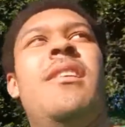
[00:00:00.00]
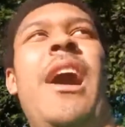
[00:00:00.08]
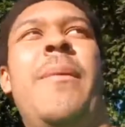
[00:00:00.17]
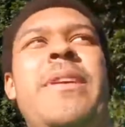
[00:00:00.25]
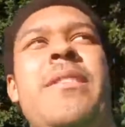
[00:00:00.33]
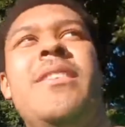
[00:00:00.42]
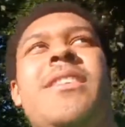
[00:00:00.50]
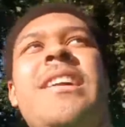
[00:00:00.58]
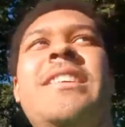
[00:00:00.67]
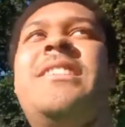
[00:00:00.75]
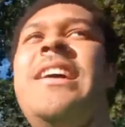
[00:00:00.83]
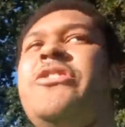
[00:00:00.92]
I mean,
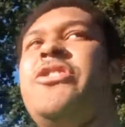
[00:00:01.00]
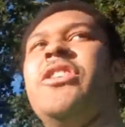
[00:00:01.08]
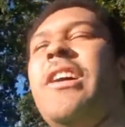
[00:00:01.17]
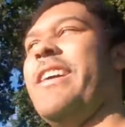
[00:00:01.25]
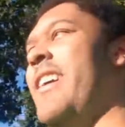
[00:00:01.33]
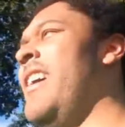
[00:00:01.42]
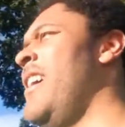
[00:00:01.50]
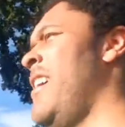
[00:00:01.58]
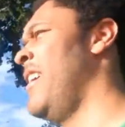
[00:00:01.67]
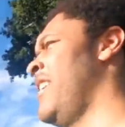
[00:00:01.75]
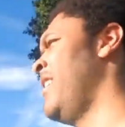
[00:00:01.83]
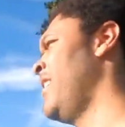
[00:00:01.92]
essentially,
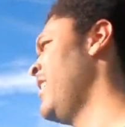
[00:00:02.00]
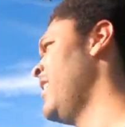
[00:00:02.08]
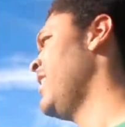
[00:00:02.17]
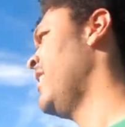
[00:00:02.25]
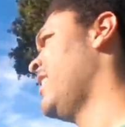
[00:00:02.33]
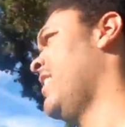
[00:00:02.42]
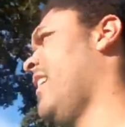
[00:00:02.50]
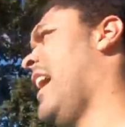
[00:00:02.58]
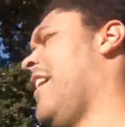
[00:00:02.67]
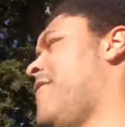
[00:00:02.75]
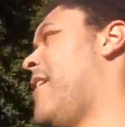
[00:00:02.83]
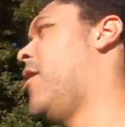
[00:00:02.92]

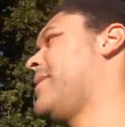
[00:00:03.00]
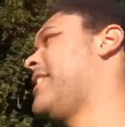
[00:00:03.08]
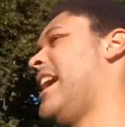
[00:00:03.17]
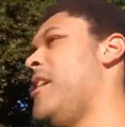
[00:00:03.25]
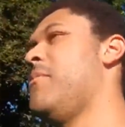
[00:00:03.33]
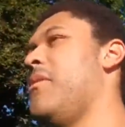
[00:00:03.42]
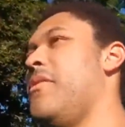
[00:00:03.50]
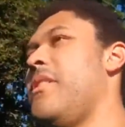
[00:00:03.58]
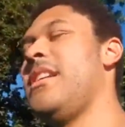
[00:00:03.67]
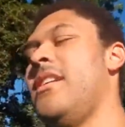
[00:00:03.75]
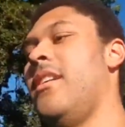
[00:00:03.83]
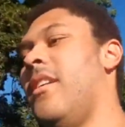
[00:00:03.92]
AFMAL became
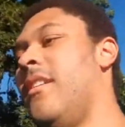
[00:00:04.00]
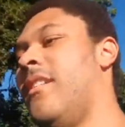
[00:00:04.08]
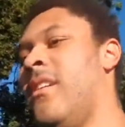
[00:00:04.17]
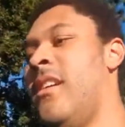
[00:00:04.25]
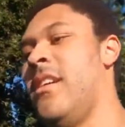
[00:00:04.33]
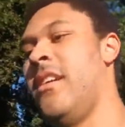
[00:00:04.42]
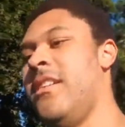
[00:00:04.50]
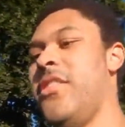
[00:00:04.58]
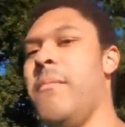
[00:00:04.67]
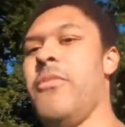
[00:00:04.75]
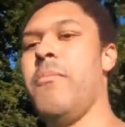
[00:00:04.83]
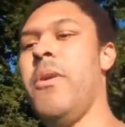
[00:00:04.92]
the
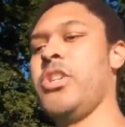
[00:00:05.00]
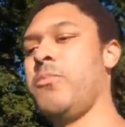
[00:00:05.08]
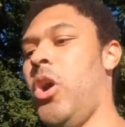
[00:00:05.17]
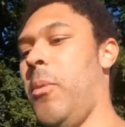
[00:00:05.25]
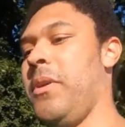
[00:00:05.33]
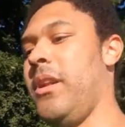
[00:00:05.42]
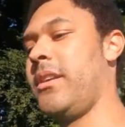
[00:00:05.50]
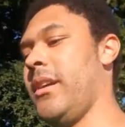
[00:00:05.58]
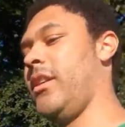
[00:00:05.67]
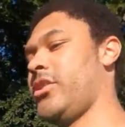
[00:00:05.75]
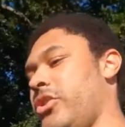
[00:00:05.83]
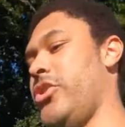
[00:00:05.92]
most popular
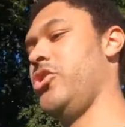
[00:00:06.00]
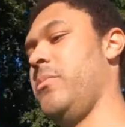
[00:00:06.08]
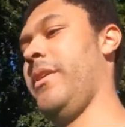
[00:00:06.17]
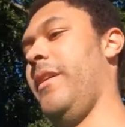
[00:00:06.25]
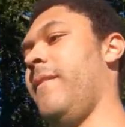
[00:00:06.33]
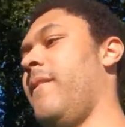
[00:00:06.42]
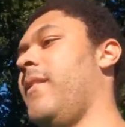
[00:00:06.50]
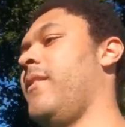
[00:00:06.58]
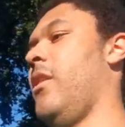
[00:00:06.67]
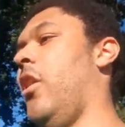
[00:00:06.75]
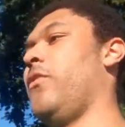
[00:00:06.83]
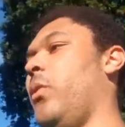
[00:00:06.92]
gacha tuber
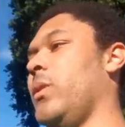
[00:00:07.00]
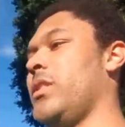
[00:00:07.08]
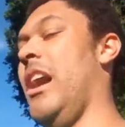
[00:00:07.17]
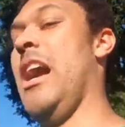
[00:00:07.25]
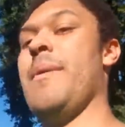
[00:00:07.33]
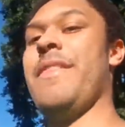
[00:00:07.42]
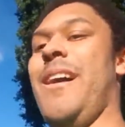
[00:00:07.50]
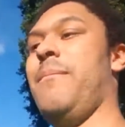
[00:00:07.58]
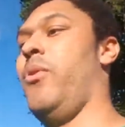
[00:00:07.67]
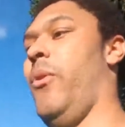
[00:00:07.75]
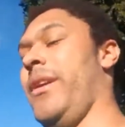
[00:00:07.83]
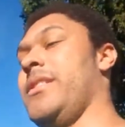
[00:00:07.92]
of all time at that
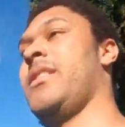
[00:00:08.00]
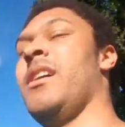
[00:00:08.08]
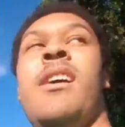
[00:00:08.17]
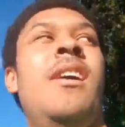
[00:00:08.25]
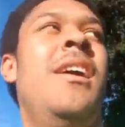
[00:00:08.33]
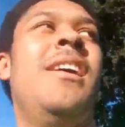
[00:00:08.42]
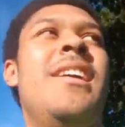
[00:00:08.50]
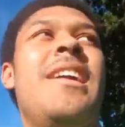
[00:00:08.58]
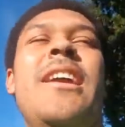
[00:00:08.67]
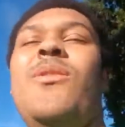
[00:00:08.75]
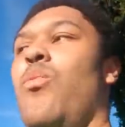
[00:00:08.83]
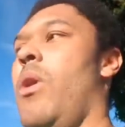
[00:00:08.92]
point,
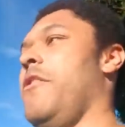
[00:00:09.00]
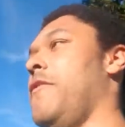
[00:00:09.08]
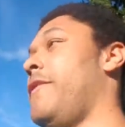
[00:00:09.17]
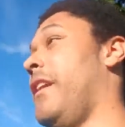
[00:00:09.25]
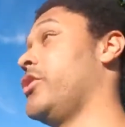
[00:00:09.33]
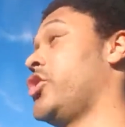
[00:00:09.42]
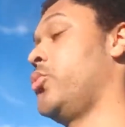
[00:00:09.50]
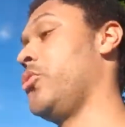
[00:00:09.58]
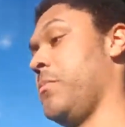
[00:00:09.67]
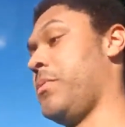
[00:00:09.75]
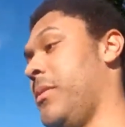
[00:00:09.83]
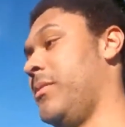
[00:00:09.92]
in one fell
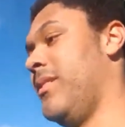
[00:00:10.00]
swoop.